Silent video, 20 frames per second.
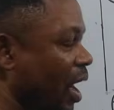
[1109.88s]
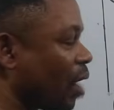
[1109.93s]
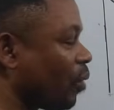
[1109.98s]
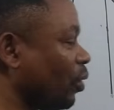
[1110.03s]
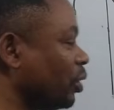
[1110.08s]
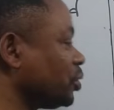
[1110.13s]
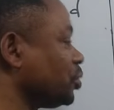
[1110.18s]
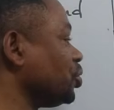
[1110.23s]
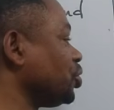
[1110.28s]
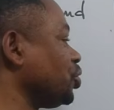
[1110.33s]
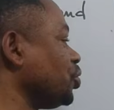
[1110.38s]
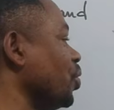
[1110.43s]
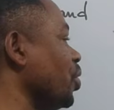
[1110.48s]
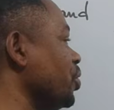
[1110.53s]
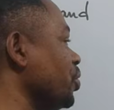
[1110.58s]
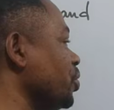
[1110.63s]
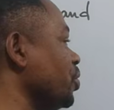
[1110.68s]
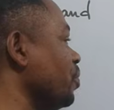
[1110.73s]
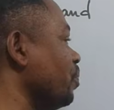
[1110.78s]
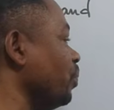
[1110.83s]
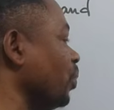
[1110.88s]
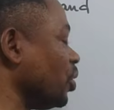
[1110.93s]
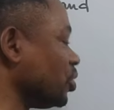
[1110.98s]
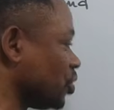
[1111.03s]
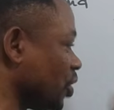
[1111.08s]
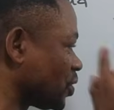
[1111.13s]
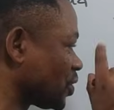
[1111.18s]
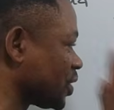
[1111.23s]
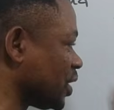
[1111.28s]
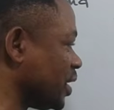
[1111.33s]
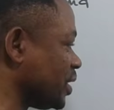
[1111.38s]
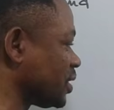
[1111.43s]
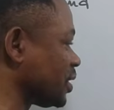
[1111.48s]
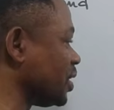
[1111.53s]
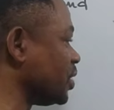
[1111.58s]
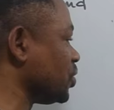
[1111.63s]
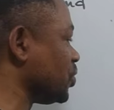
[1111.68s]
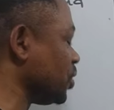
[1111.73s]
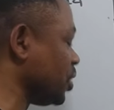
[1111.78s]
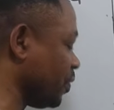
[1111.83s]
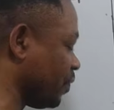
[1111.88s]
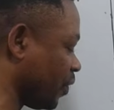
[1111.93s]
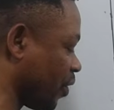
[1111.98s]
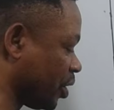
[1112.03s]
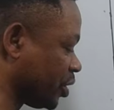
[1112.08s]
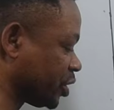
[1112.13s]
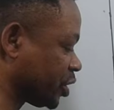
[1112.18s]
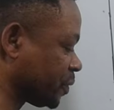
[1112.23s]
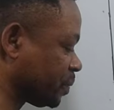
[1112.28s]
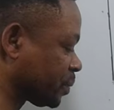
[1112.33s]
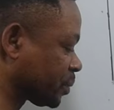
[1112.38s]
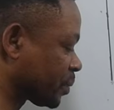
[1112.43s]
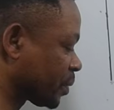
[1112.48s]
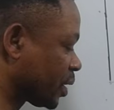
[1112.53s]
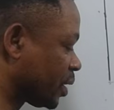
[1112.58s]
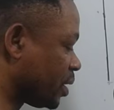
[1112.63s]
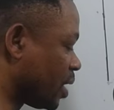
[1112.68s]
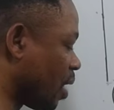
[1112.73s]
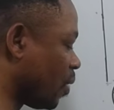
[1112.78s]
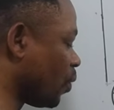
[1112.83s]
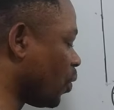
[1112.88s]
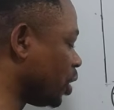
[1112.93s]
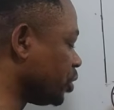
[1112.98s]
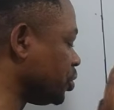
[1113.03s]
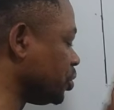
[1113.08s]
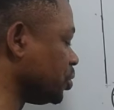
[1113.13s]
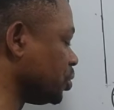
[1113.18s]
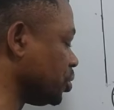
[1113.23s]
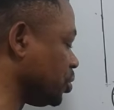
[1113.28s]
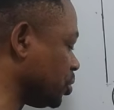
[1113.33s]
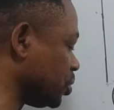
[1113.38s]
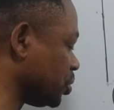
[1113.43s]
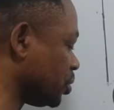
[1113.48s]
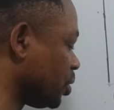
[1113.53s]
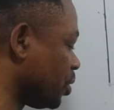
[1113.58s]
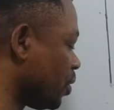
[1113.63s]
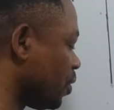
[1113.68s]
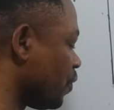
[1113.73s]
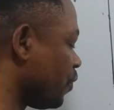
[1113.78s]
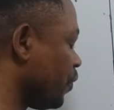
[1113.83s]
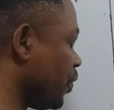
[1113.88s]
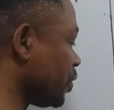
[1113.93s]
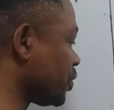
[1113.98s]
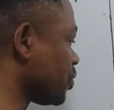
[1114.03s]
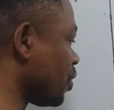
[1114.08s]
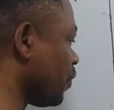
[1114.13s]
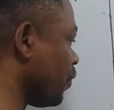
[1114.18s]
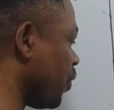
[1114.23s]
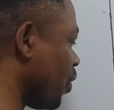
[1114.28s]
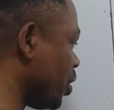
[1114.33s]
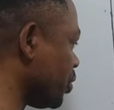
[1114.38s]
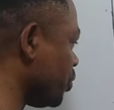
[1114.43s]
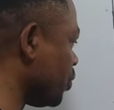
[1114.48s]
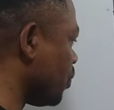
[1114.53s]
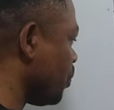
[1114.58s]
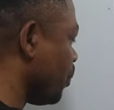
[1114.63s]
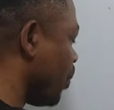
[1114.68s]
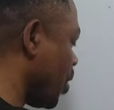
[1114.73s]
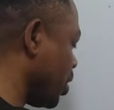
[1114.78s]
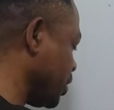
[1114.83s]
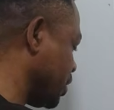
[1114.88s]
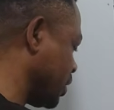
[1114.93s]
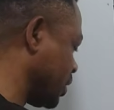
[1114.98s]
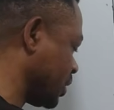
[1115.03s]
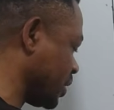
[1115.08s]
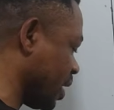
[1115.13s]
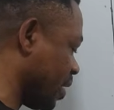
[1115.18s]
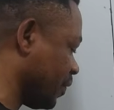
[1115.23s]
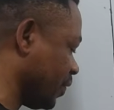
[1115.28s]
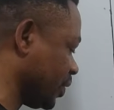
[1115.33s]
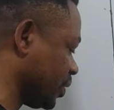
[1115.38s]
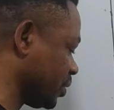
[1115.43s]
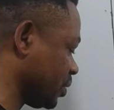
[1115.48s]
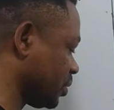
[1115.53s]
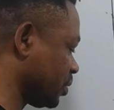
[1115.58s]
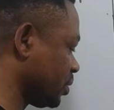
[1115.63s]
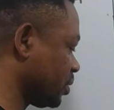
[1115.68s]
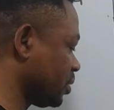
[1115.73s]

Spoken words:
I want to show you, but just listen to the voice. Now, what do? First of all, you punch 7.